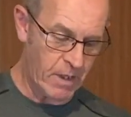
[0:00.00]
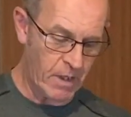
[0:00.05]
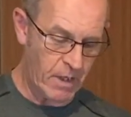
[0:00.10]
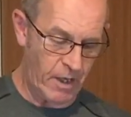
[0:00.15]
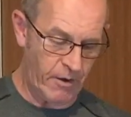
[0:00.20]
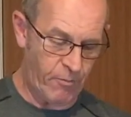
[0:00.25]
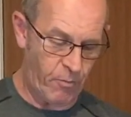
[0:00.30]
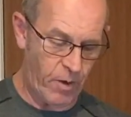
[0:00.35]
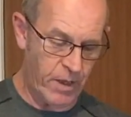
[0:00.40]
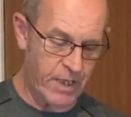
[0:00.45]

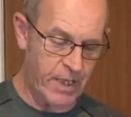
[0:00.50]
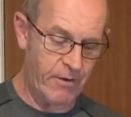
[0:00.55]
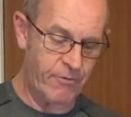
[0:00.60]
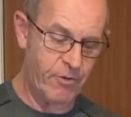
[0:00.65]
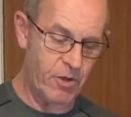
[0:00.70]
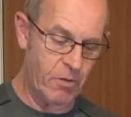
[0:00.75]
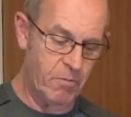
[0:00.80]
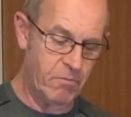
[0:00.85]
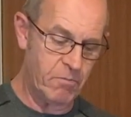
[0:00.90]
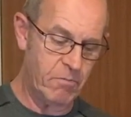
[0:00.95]
If we give
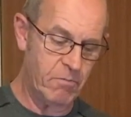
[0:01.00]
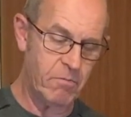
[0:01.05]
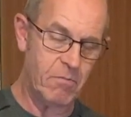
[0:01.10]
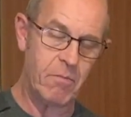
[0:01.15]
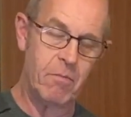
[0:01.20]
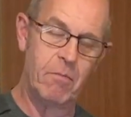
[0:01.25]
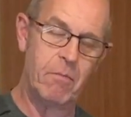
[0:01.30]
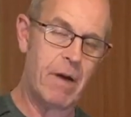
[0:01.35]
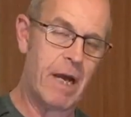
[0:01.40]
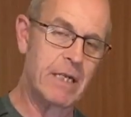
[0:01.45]
them
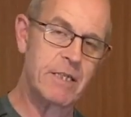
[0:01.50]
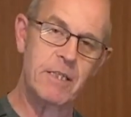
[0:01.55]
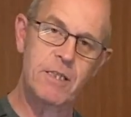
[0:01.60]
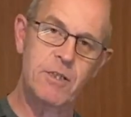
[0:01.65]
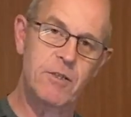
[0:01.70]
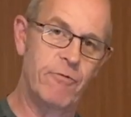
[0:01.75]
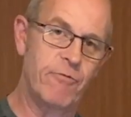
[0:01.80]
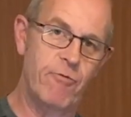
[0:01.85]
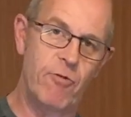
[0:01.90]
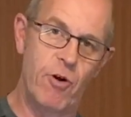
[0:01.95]
masses
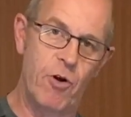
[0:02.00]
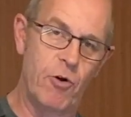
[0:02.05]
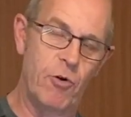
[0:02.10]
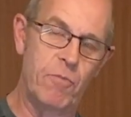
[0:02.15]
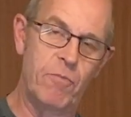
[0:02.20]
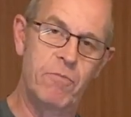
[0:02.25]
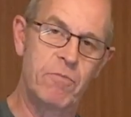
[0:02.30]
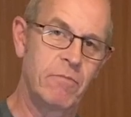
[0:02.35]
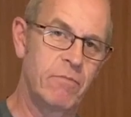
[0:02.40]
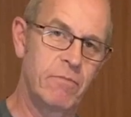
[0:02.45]
of
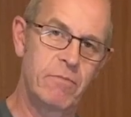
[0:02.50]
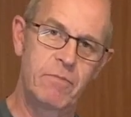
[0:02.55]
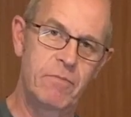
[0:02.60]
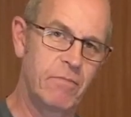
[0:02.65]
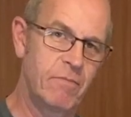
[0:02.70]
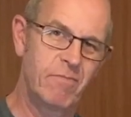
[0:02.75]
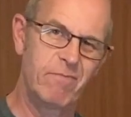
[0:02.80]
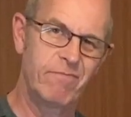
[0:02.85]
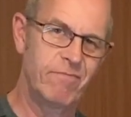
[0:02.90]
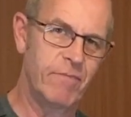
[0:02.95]
room,
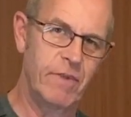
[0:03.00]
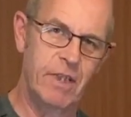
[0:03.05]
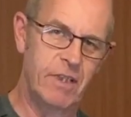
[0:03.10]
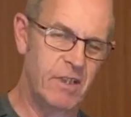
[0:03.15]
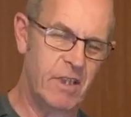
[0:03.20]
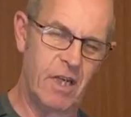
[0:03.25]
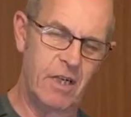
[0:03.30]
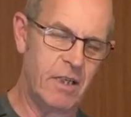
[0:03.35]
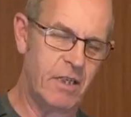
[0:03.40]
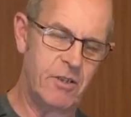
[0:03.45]

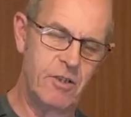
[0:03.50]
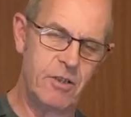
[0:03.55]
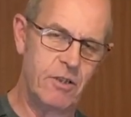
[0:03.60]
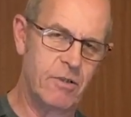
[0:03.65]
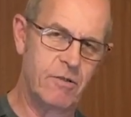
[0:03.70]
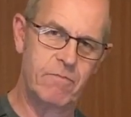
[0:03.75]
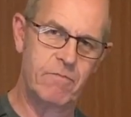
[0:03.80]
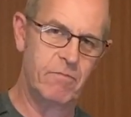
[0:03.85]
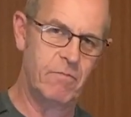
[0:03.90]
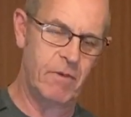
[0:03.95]
it
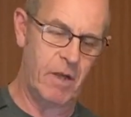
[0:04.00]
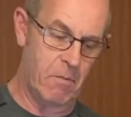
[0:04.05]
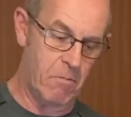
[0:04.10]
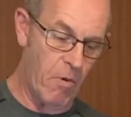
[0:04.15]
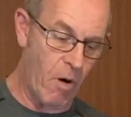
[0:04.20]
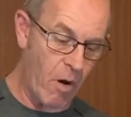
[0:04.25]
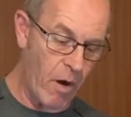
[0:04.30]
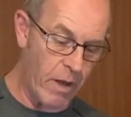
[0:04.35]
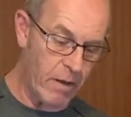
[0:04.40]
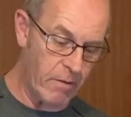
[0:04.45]
just, in
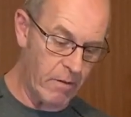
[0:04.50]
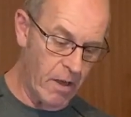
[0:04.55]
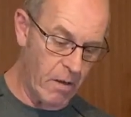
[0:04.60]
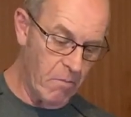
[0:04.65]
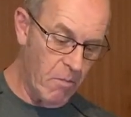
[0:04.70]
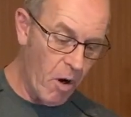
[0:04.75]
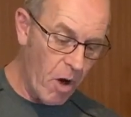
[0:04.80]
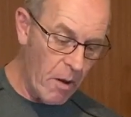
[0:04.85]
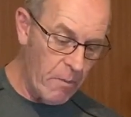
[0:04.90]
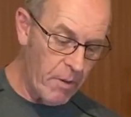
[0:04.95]

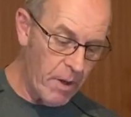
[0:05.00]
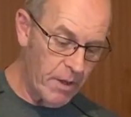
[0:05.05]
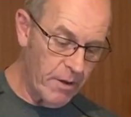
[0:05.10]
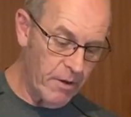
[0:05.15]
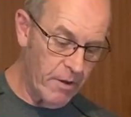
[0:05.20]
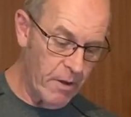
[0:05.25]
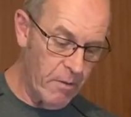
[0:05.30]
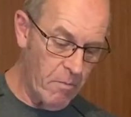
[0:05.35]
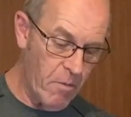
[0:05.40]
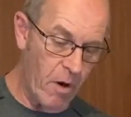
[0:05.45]
my
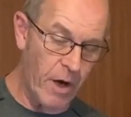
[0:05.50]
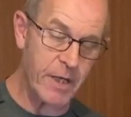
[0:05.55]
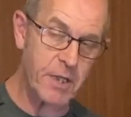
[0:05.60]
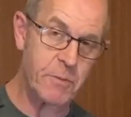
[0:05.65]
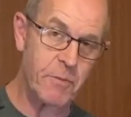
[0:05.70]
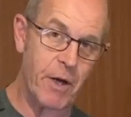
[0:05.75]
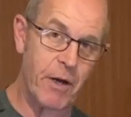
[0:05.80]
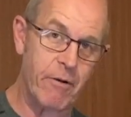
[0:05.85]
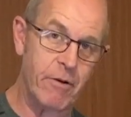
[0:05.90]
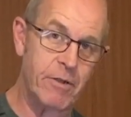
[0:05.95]
opinion, in my
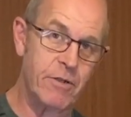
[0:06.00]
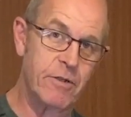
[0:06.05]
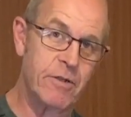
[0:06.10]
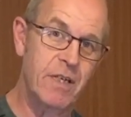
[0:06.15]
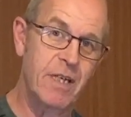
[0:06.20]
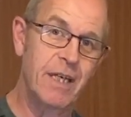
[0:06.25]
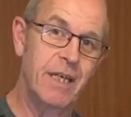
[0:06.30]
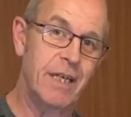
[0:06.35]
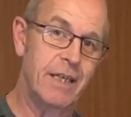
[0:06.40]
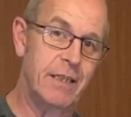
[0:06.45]
experience,
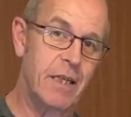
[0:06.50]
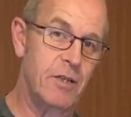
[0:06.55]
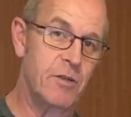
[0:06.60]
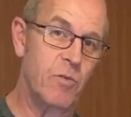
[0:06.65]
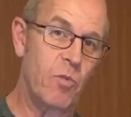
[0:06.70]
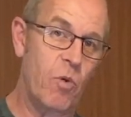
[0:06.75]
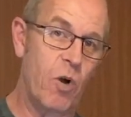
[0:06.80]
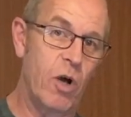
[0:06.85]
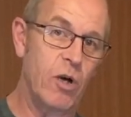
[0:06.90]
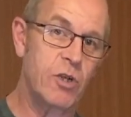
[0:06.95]
it
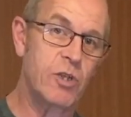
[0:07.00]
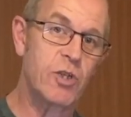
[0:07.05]
doesn't work